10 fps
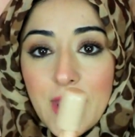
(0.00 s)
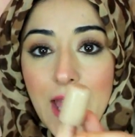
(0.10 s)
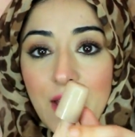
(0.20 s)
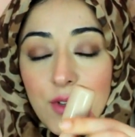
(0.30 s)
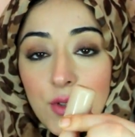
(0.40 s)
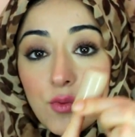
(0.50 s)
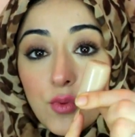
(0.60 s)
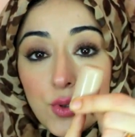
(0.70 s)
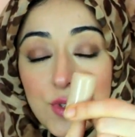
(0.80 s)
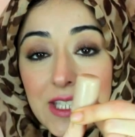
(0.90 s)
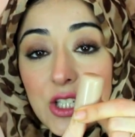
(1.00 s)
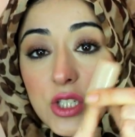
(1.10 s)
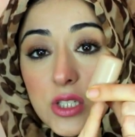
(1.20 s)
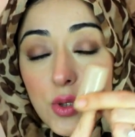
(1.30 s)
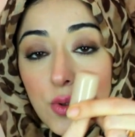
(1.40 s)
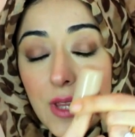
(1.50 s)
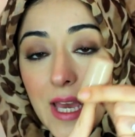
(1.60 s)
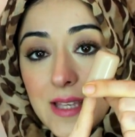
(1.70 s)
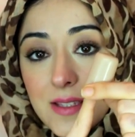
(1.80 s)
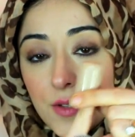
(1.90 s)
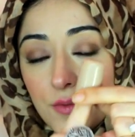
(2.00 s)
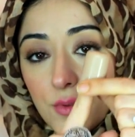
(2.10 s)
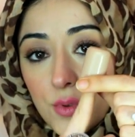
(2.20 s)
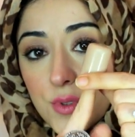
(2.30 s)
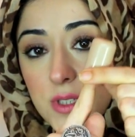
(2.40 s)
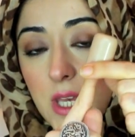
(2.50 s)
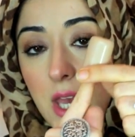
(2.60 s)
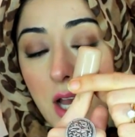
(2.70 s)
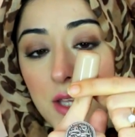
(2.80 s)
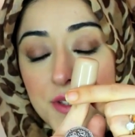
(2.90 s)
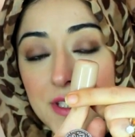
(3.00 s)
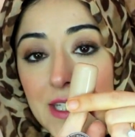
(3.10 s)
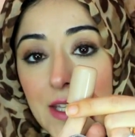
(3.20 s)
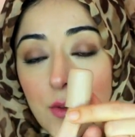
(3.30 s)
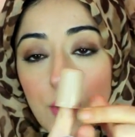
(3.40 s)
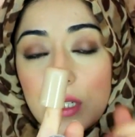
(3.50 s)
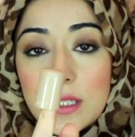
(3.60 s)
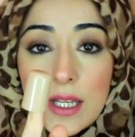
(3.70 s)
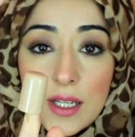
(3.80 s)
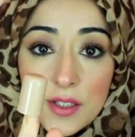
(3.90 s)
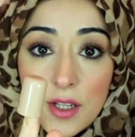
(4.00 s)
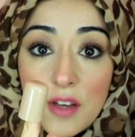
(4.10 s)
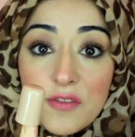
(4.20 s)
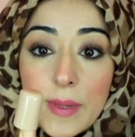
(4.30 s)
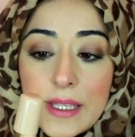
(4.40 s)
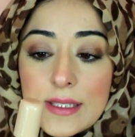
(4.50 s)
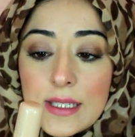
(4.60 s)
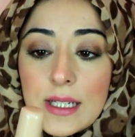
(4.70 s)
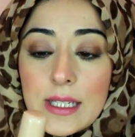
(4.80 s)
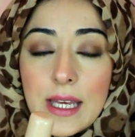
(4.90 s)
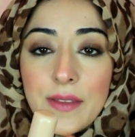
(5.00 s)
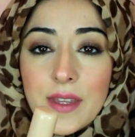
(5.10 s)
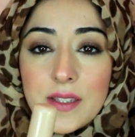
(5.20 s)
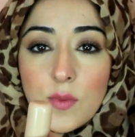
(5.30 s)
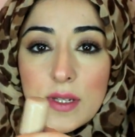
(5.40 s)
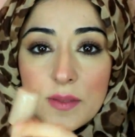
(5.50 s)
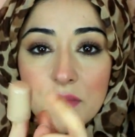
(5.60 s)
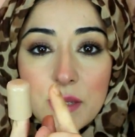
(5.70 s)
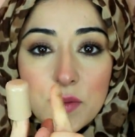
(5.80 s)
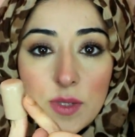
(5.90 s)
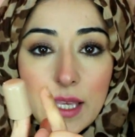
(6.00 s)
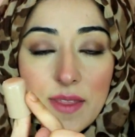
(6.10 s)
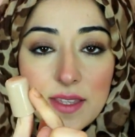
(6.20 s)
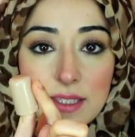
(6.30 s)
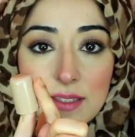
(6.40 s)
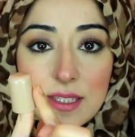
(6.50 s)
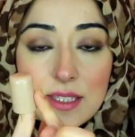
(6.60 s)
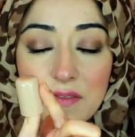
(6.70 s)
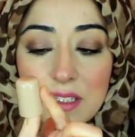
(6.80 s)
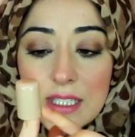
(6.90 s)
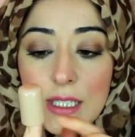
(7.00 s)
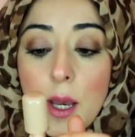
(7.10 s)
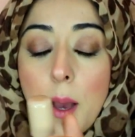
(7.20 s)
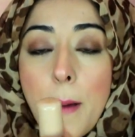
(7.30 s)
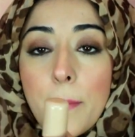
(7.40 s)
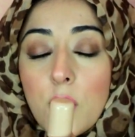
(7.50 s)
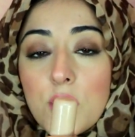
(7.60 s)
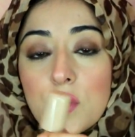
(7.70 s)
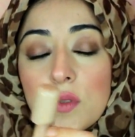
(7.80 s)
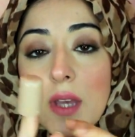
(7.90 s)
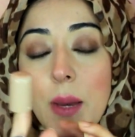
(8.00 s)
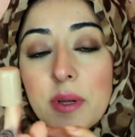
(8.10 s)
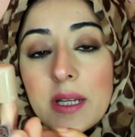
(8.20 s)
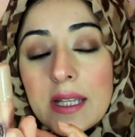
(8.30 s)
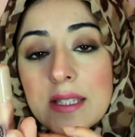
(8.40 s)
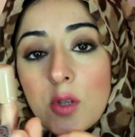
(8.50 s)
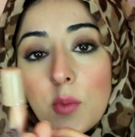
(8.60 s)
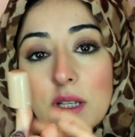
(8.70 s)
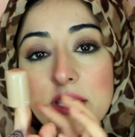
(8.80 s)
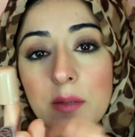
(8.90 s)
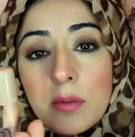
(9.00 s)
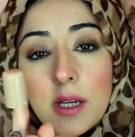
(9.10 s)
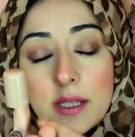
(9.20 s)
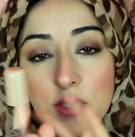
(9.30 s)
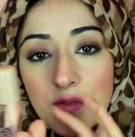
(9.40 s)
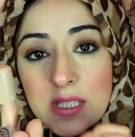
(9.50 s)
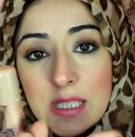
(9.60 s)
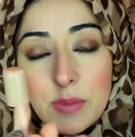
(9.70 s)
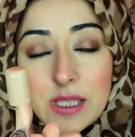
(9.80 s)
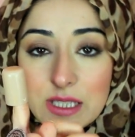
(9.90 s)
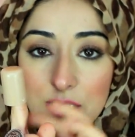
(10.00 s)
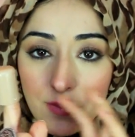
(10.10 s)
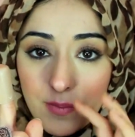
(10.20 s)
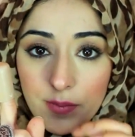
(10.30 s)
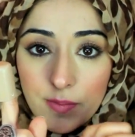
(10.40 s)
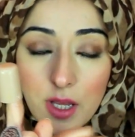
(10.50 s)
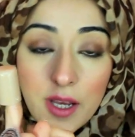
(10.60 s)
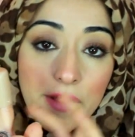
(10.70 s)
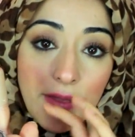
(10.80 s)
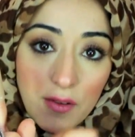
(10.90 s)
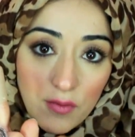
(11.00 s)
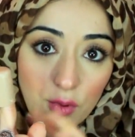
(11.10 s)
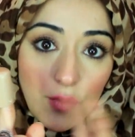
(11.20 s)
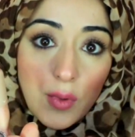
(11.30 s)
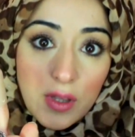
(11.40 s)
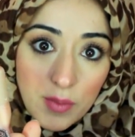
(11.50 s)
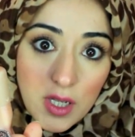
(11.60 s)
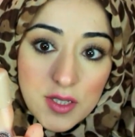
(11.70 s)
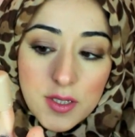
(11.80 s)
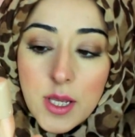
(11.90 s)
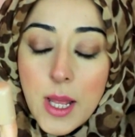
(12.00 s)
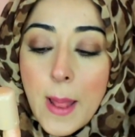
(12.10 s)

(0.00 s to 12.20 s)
have a root. Each tooth has a root underneath, which is like a nerve basically, and that's why sometimes we get that sensitivity. But what's also happening is your blood supply is obviously supplying that root with blood